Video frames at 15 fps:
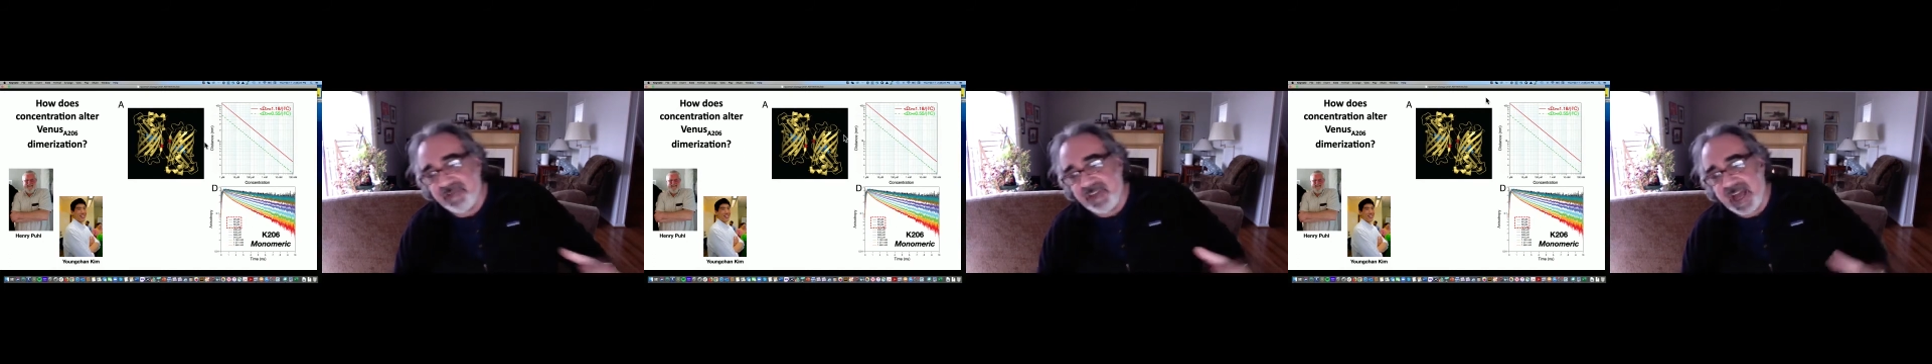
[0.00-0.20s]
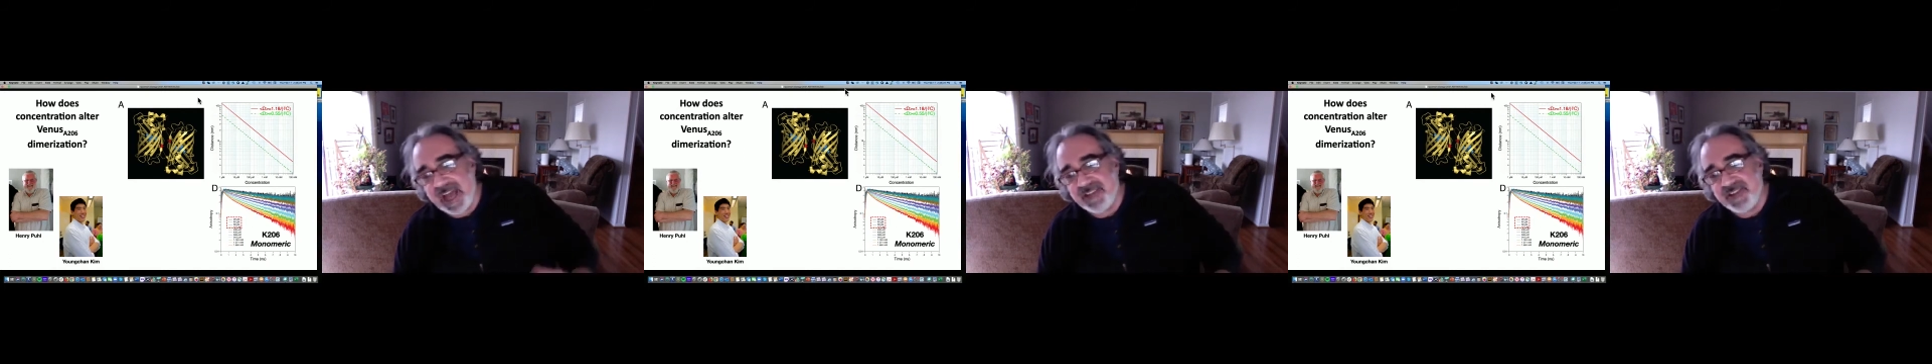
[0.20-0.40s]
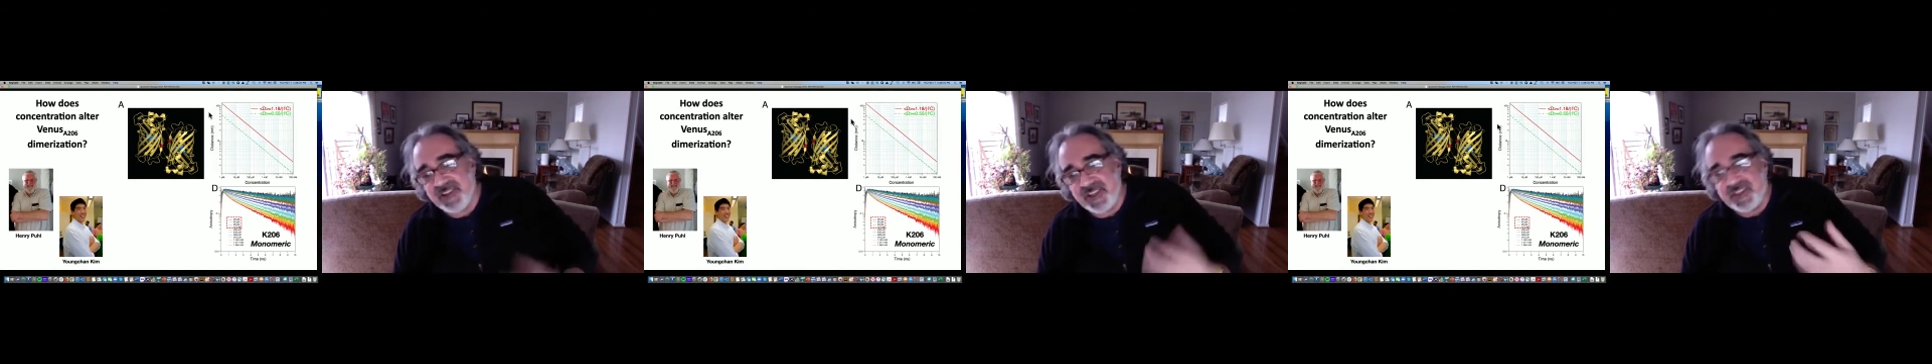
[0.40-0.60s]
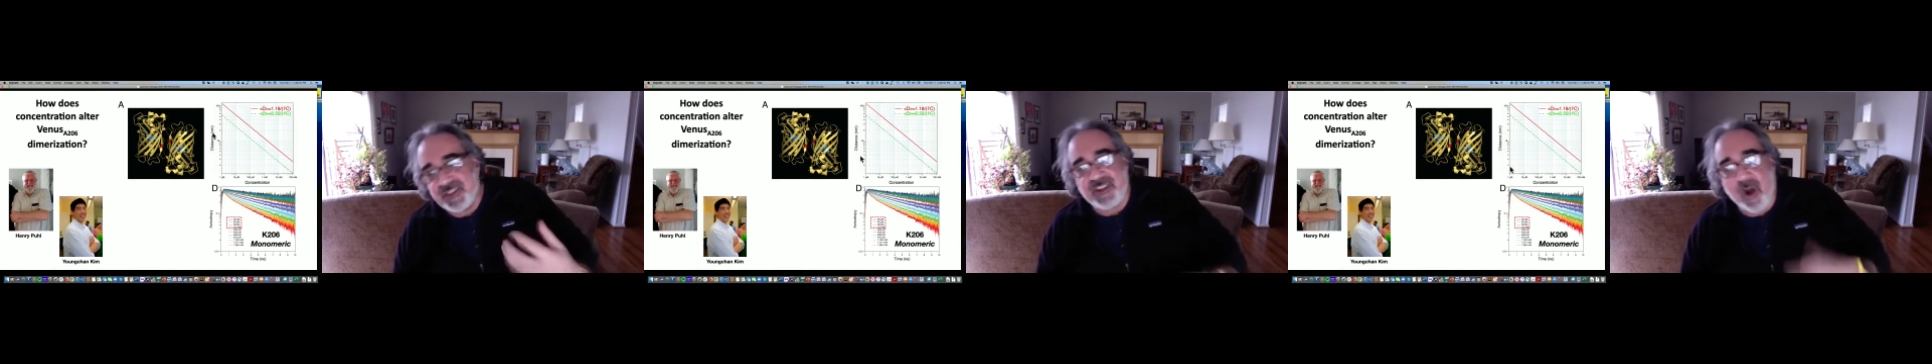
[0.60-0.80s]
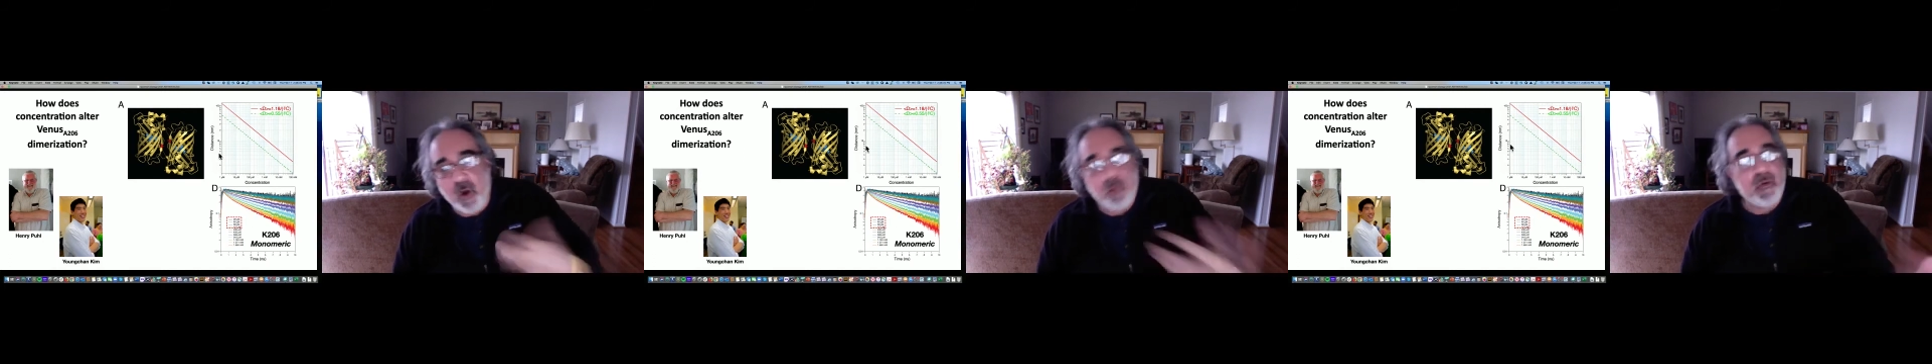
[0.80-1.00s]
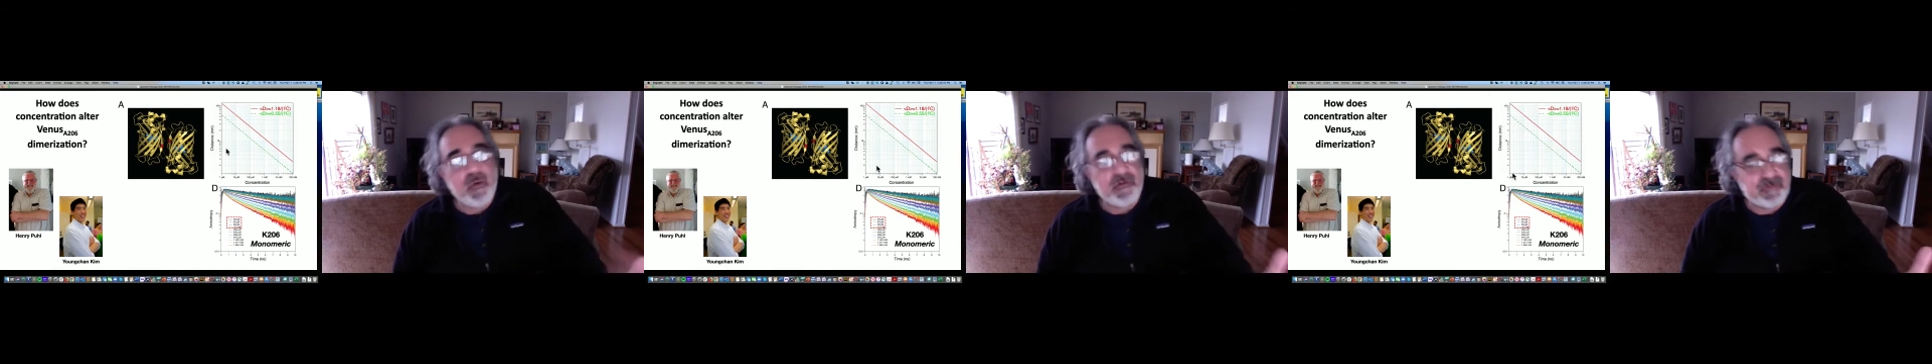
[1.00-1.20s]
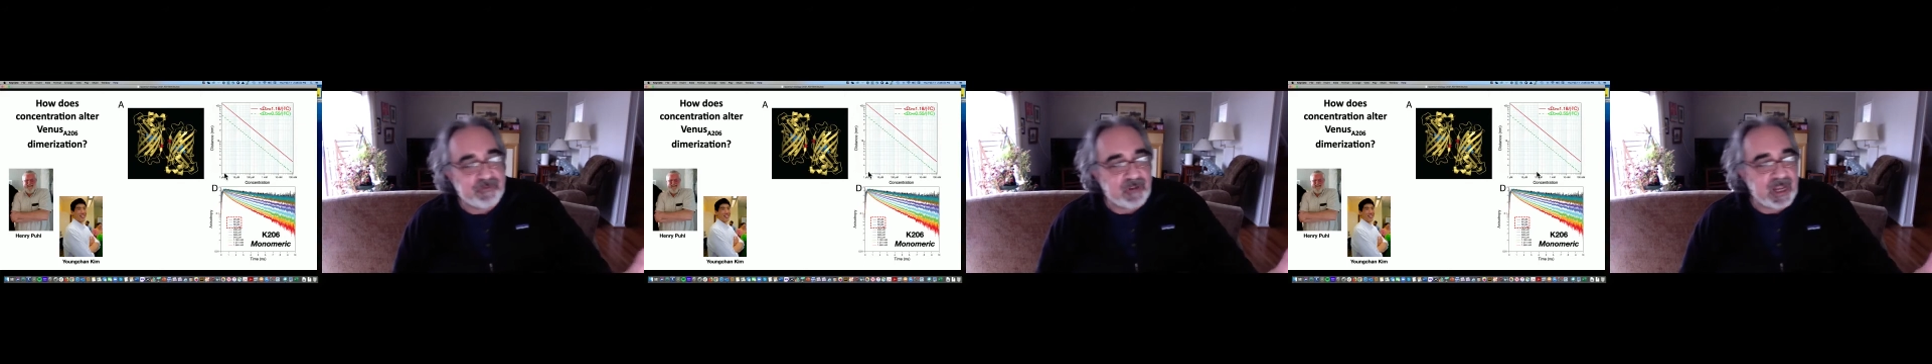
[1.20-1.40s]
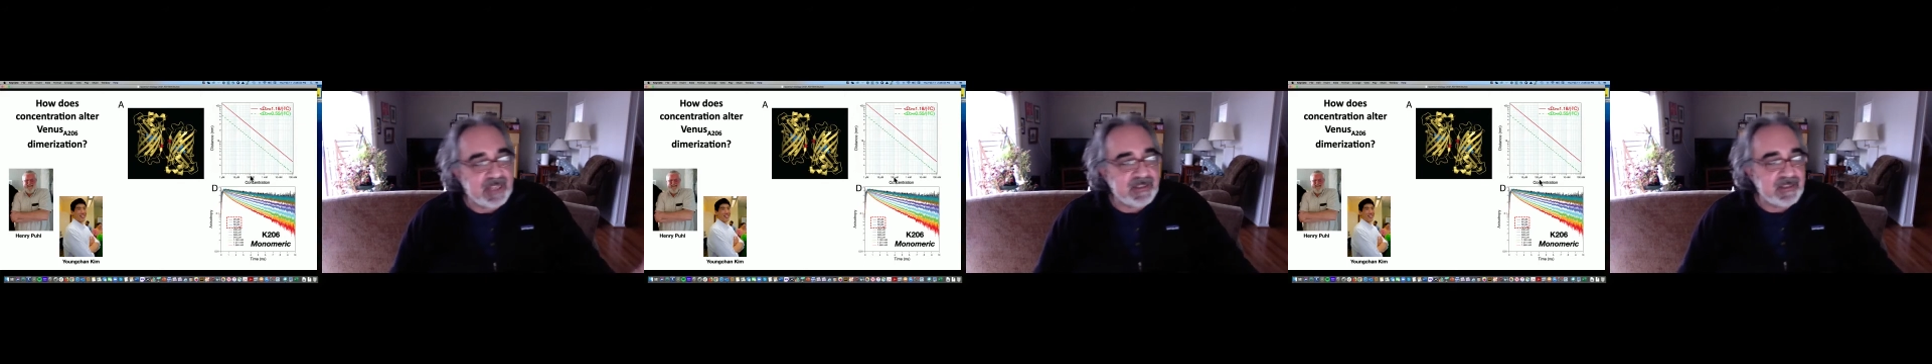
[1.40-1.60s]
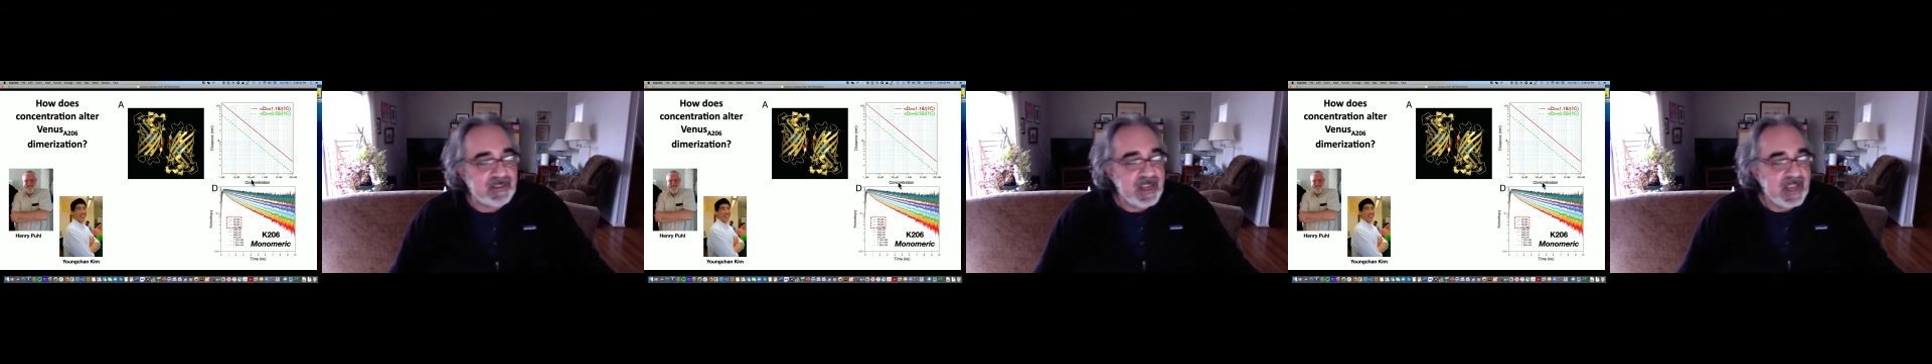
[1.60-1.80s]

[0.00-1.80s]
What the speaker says: that is this is homofret.